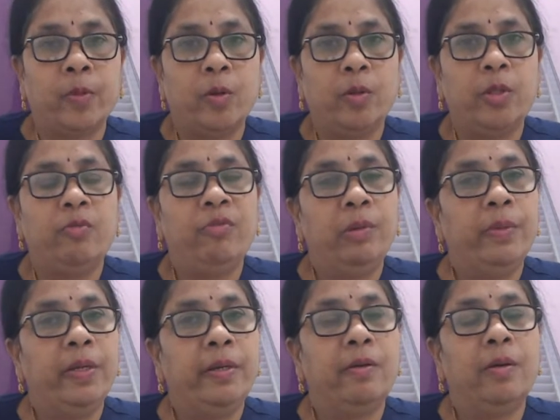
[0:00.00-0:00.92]
on the
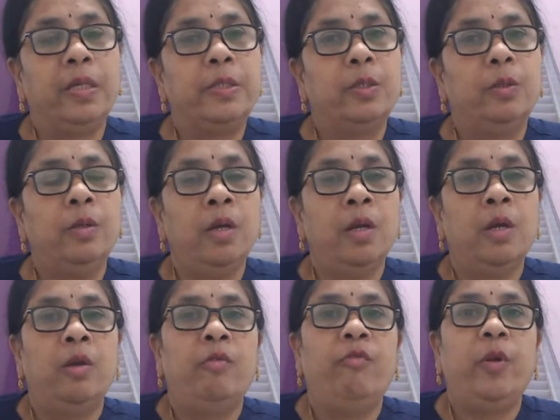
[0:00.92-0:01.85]
women also
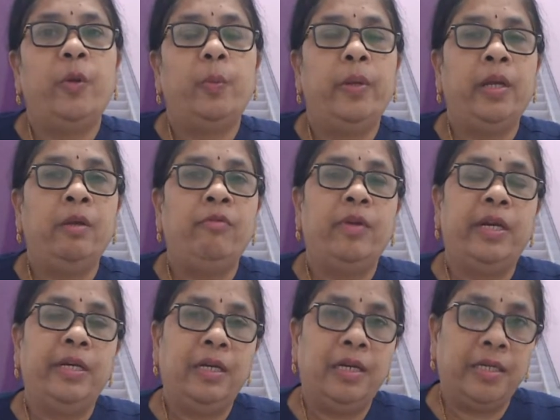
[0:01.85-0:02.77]
will be
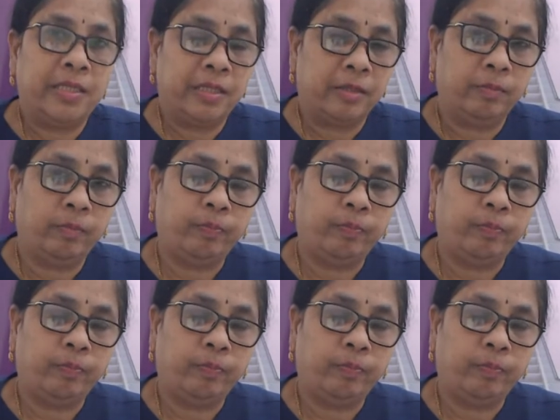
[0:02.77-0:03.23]
very less.